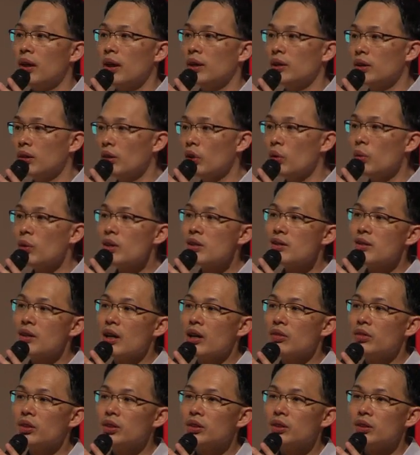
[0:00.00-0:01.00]
At the lowest
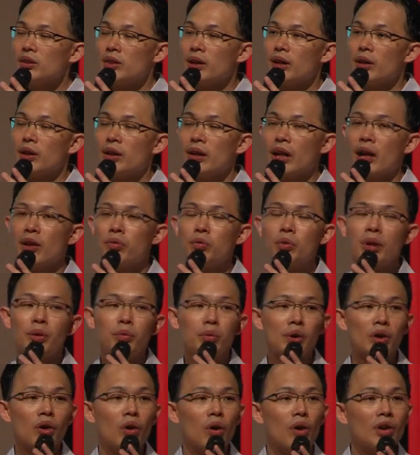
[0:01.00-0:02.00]
level, they have
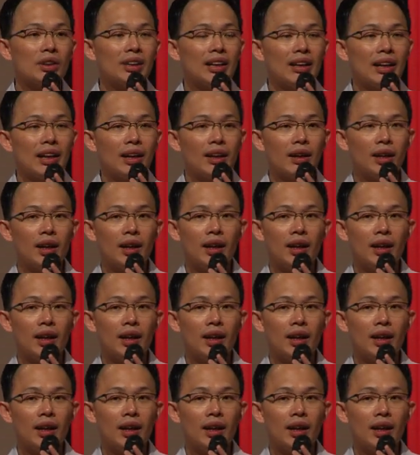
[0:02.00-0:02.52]
what we call the